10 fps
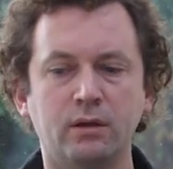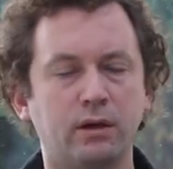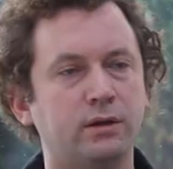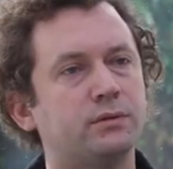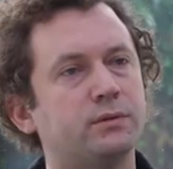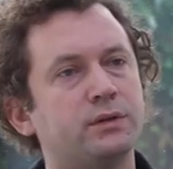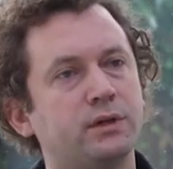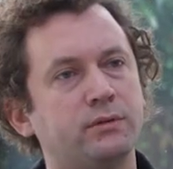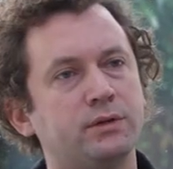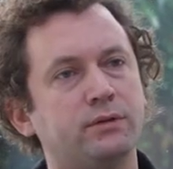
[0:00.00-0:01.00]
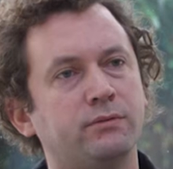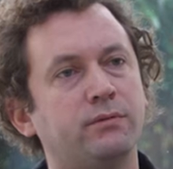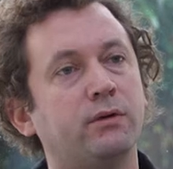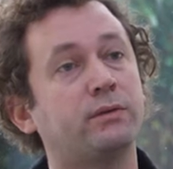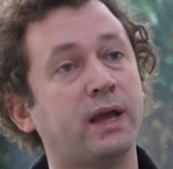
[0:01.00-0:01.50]
into a series
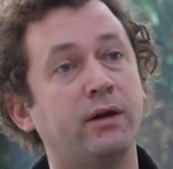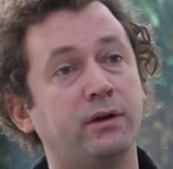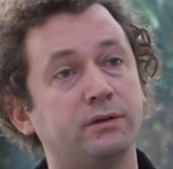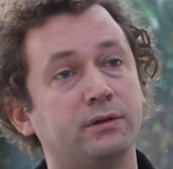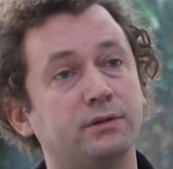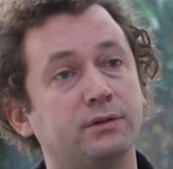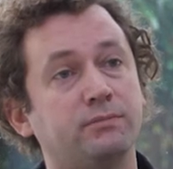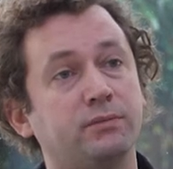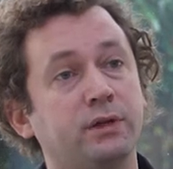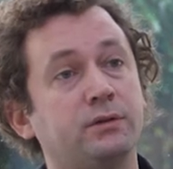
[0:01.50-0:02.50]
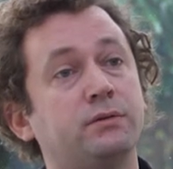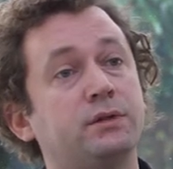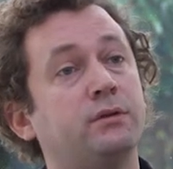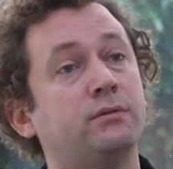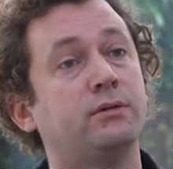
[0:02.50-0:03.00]
of characters, into a
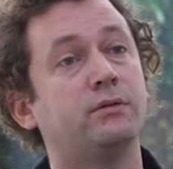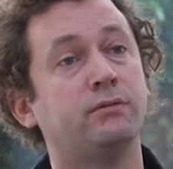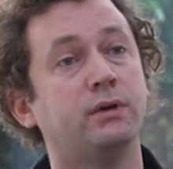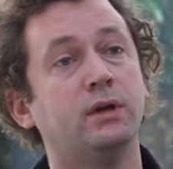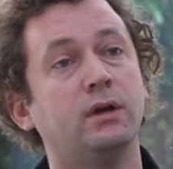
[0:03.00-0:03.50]
series of